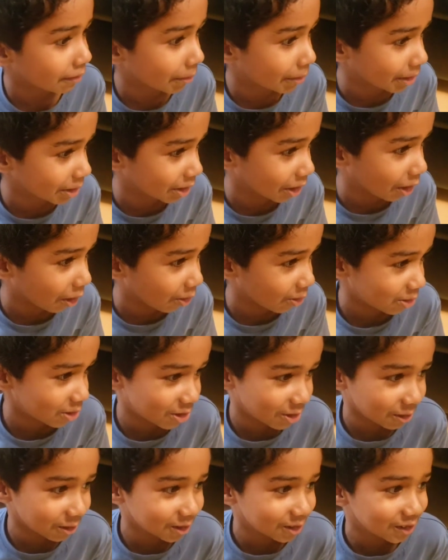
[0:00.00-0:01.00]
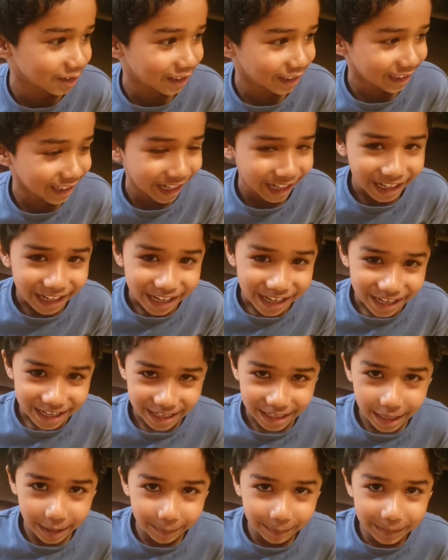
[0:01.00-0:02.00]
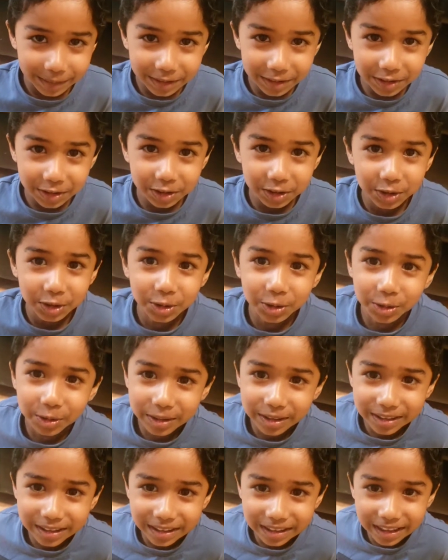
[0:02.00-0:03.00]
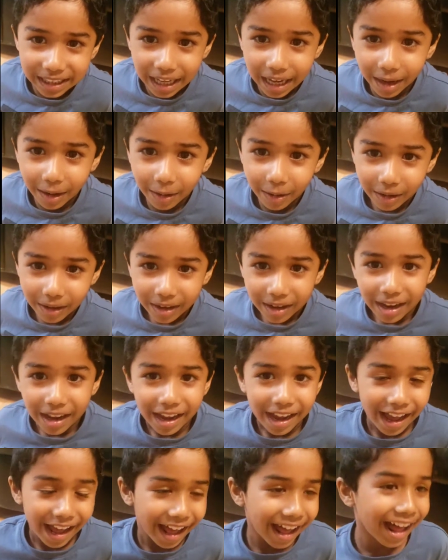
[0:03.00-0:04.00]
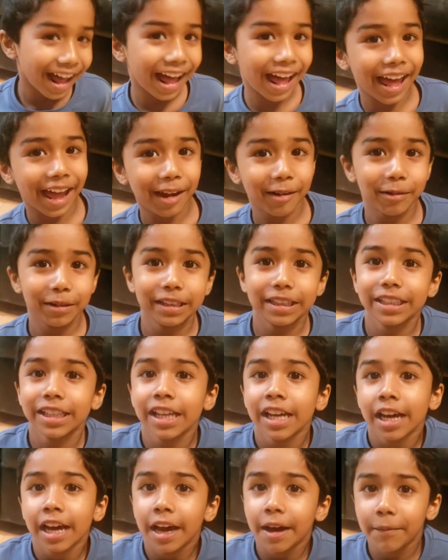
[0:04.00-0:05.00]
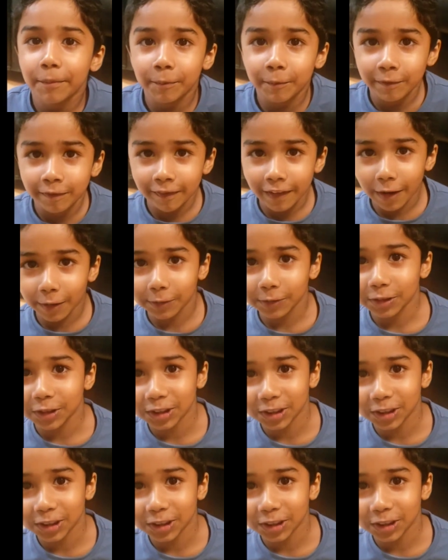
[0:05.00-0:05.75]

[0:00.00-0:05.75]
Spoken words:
was also drinking Yemen juice now with brown